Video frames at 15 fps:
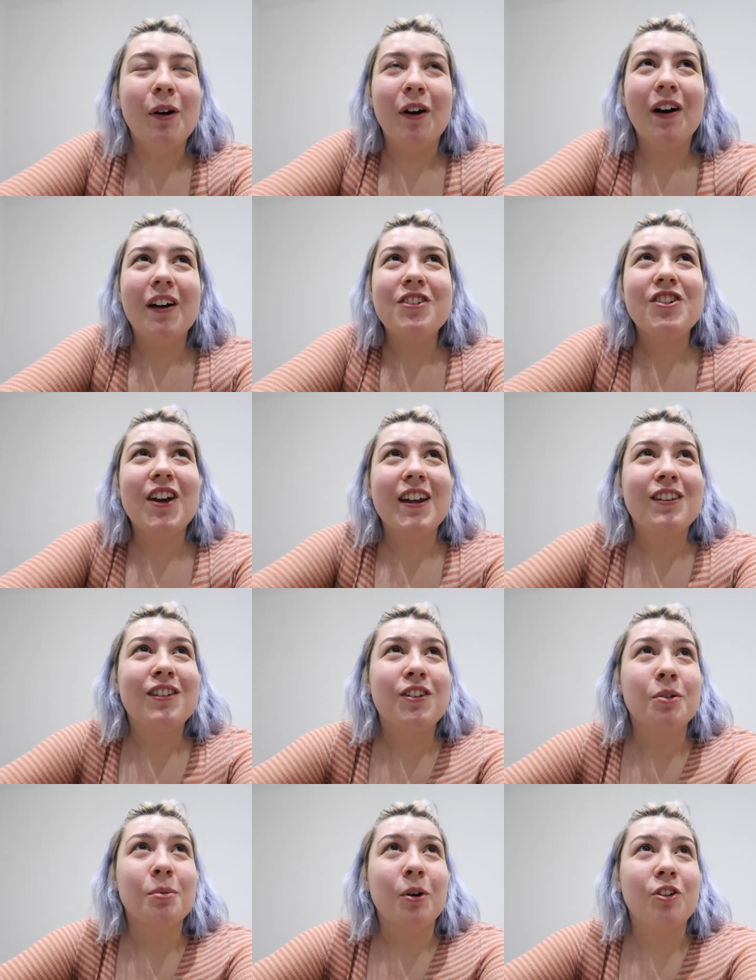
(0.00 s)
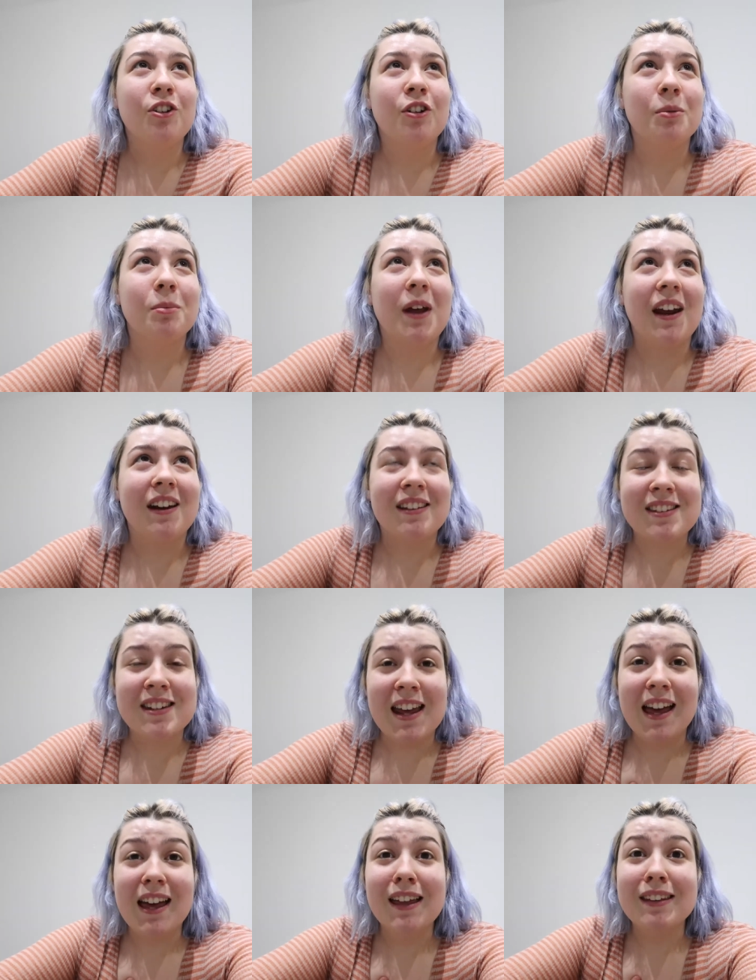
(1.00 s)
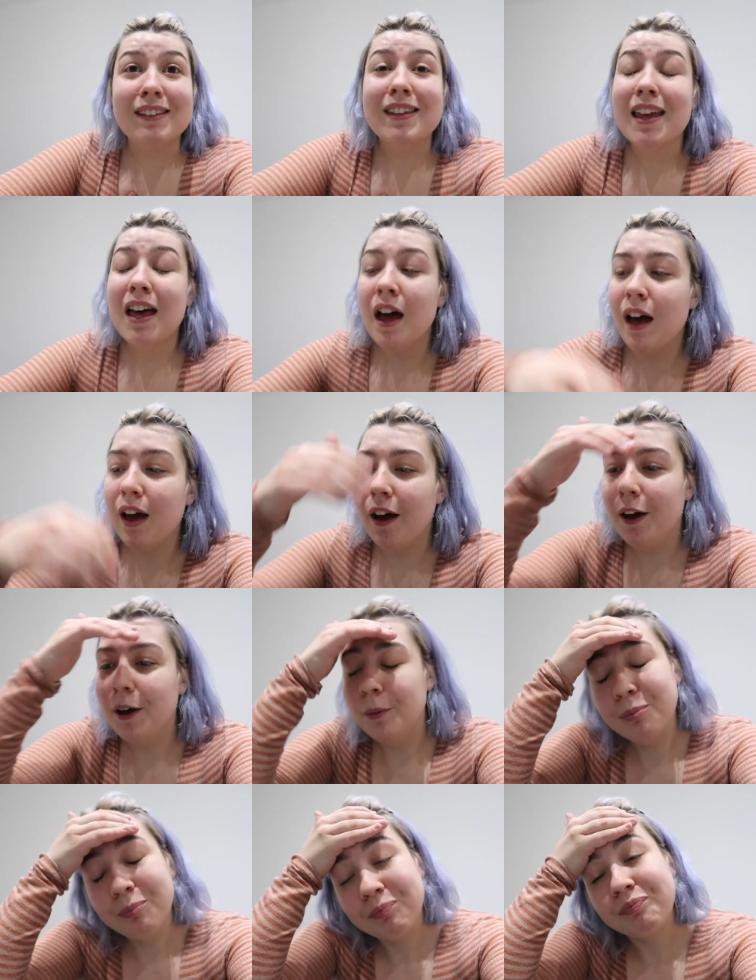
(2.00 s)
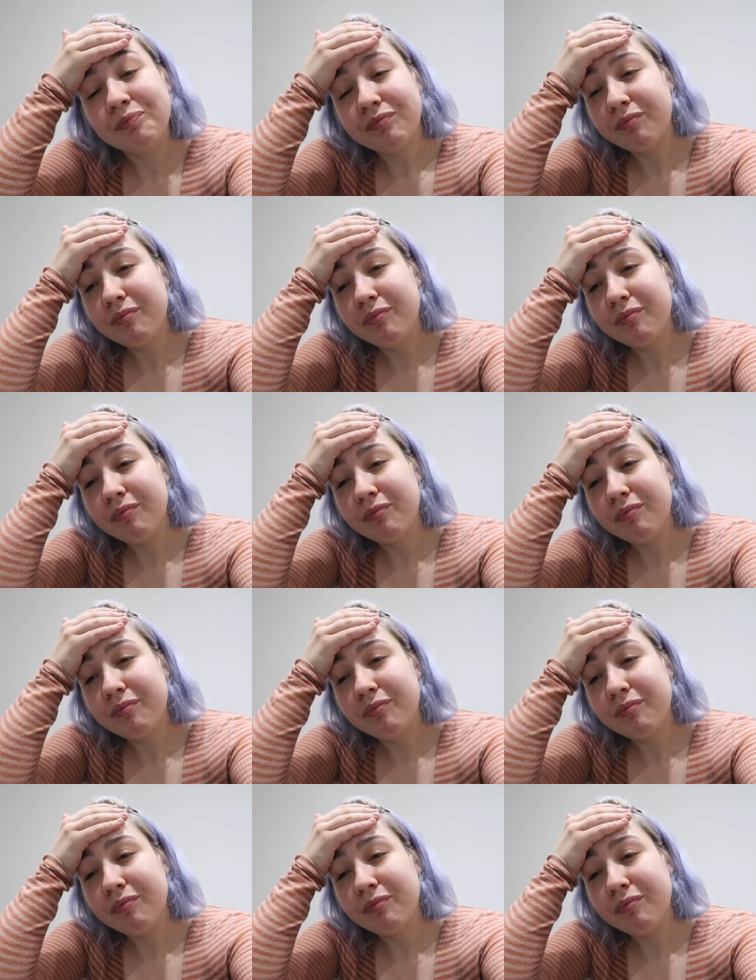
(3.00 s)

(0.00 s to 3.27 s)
but Jay's still washing up downstairs, um,